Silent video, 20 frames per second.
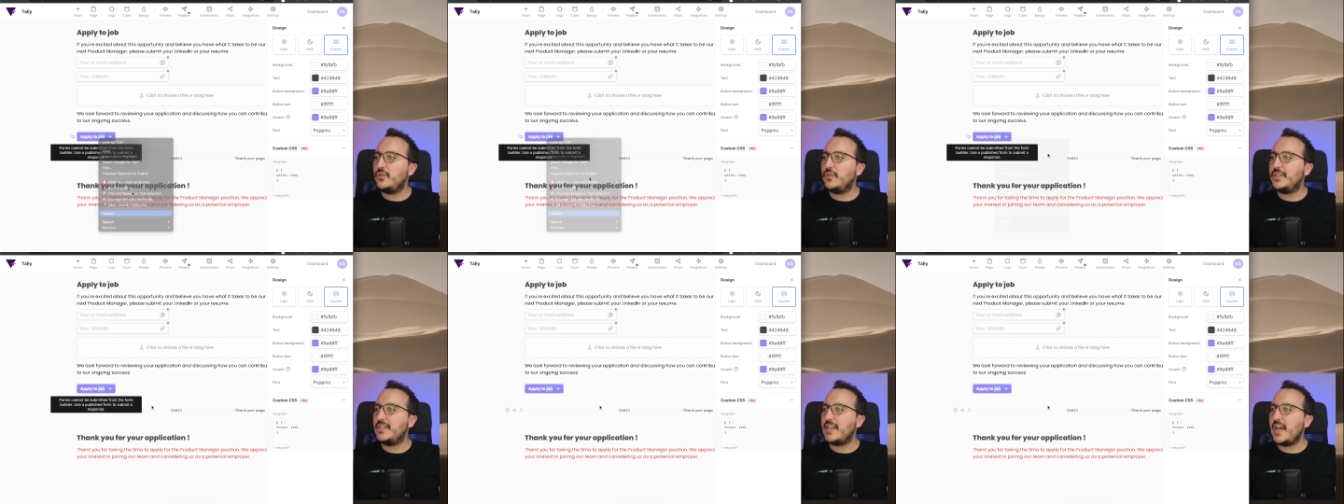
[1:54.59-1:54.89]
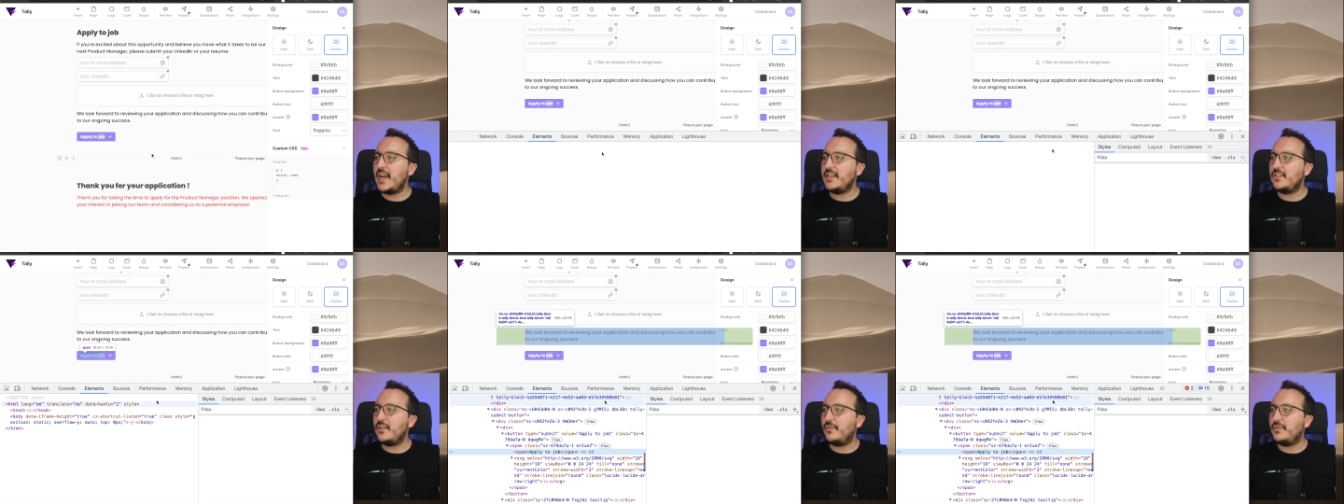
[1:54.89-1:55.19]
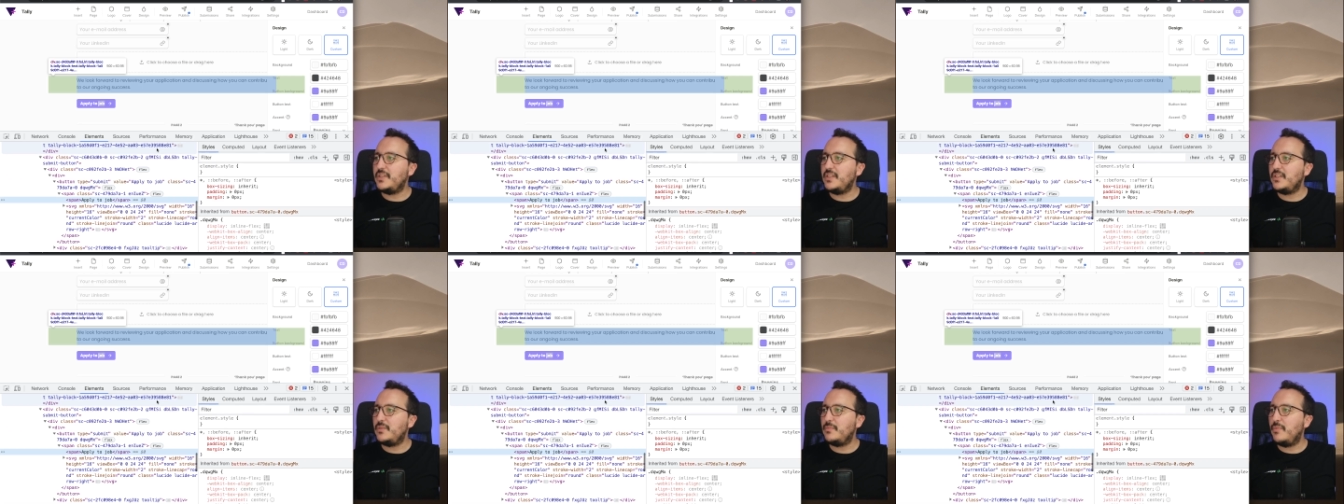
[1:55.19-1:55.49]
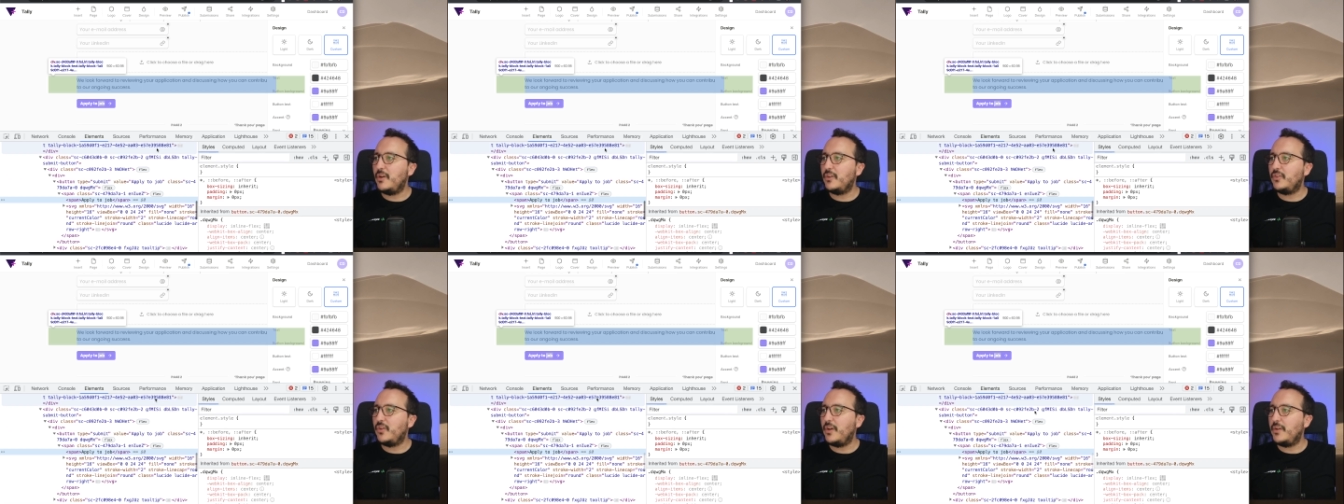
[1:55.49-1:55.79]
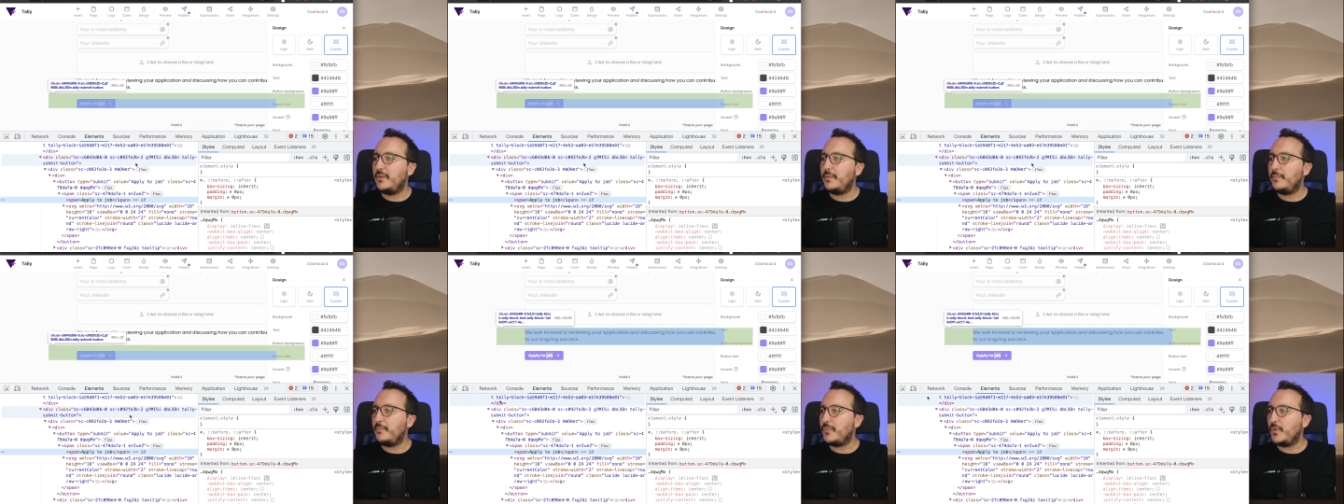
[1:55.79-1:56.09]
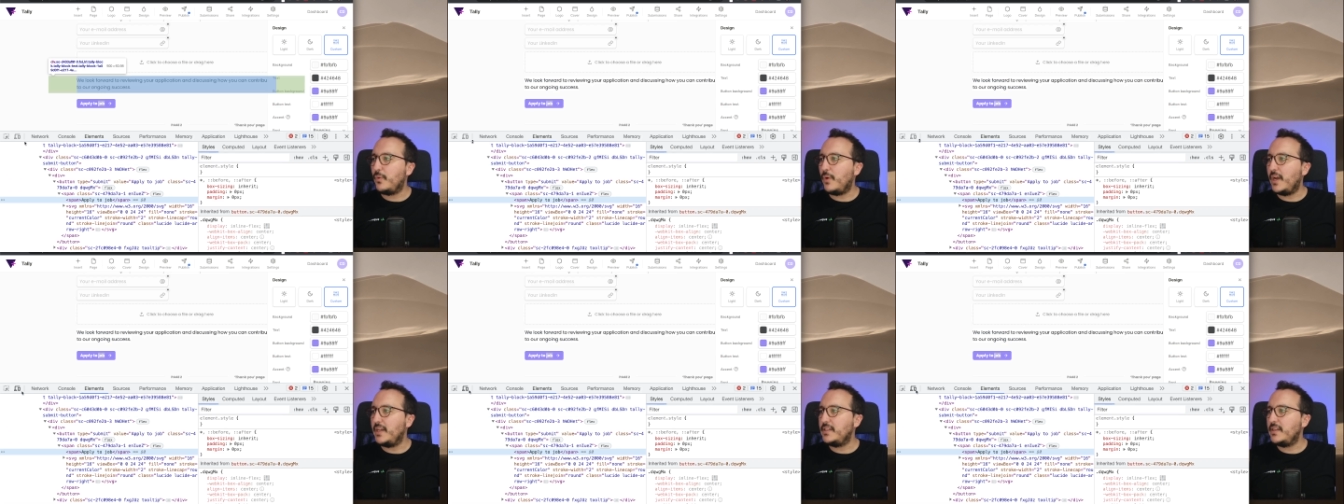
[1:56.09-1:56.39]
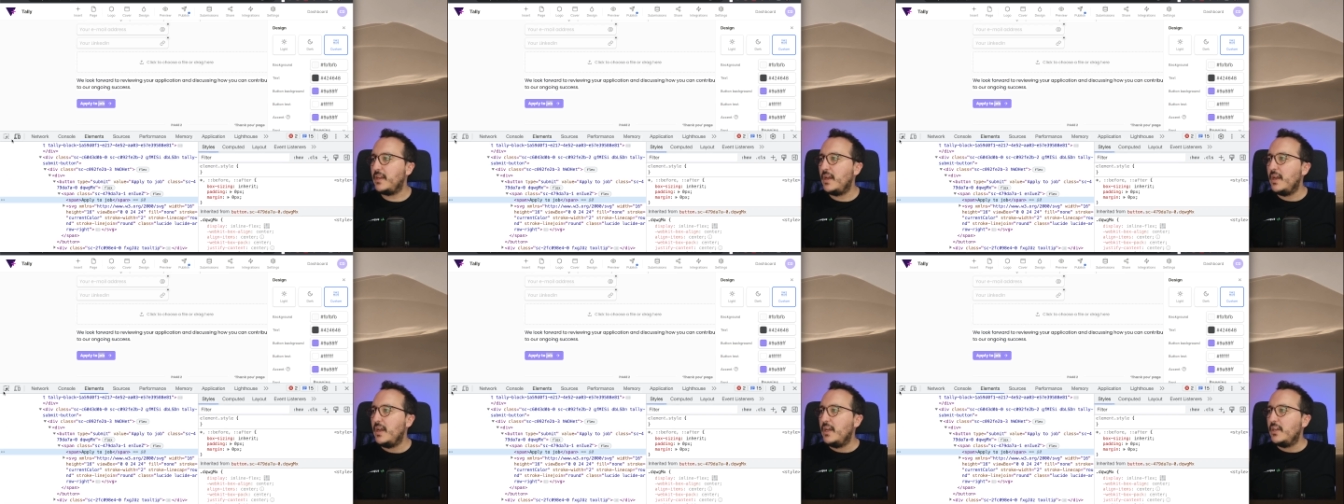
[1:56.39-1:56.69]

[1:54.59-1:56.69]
the size of this button, right?